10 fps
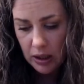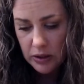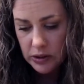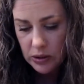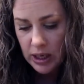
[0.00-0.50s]

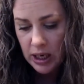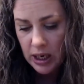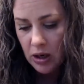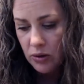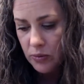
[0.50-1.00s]
So
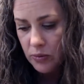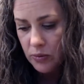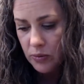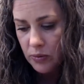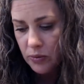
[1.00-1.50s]
Netanyahu
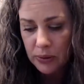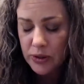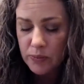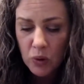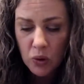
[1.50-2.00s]
played, but
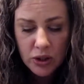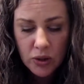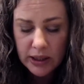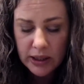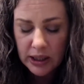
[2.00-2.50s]
there's more
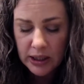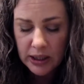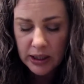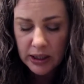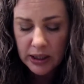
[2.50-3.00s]
to it than
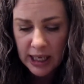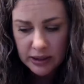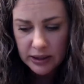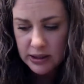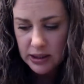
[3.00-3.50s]
that.
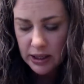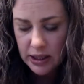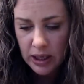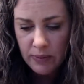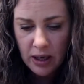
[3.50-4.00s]
It's like,
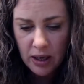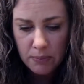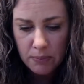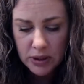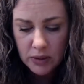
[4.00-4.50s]
okay, we
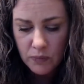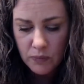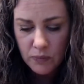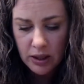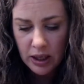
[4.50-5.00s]
got Bolton,
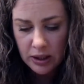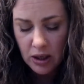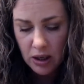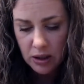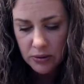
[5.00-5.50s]
we got
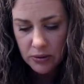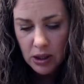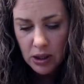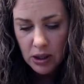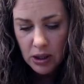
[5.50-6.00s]
Netanyahu,